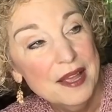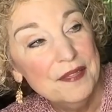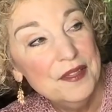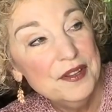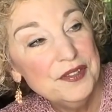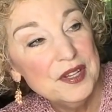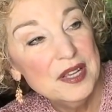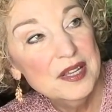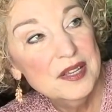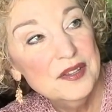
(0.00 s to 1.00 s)
This
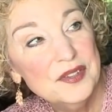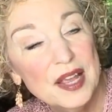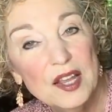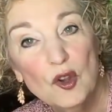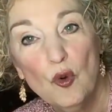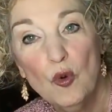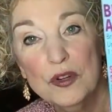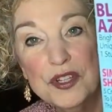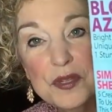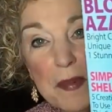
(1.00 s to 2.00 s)
is a gorgeous